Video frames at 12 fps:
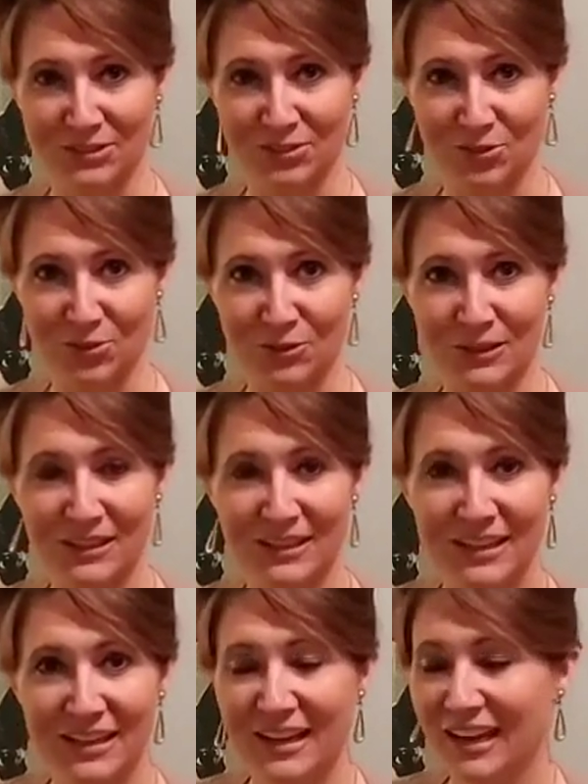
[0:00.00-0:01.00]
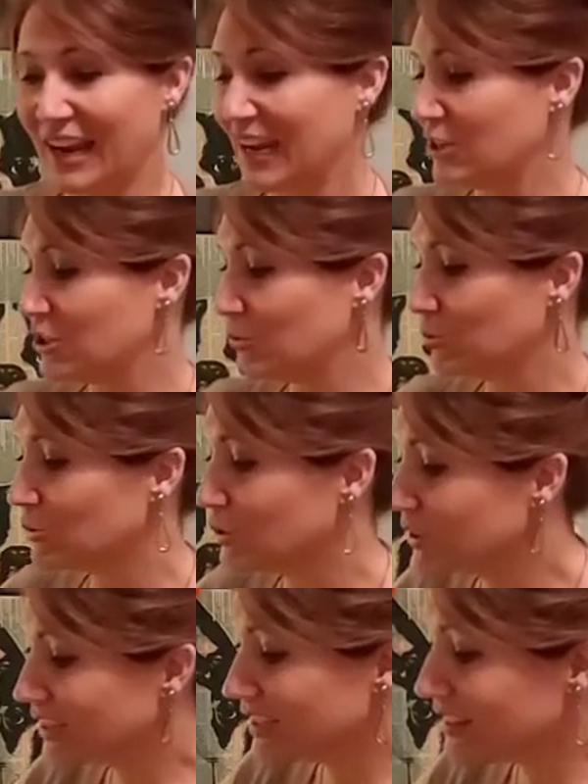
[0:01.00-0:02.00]
Soul." And you
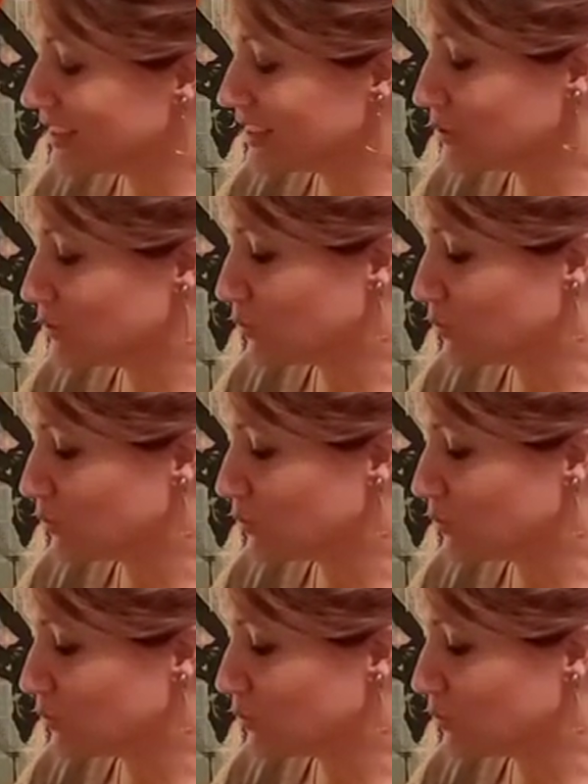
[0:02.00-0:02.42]
look at these